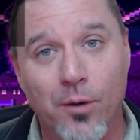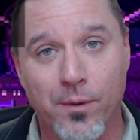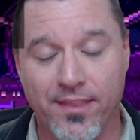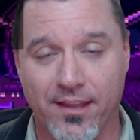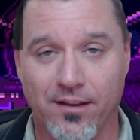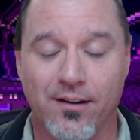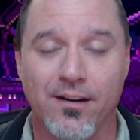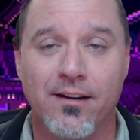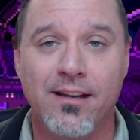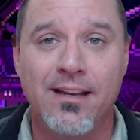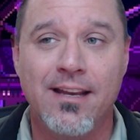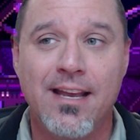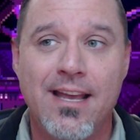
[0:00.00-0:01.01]
where they are.
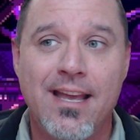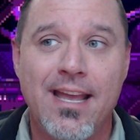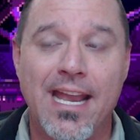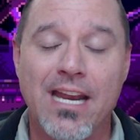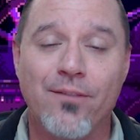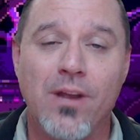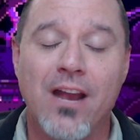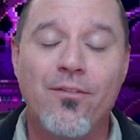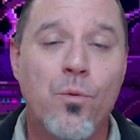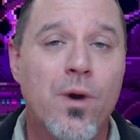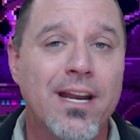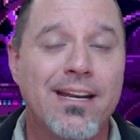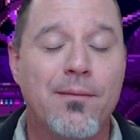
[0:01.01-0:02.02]
And if we ever
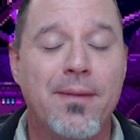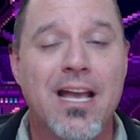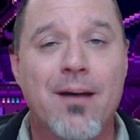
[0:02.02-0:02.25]
want it to become a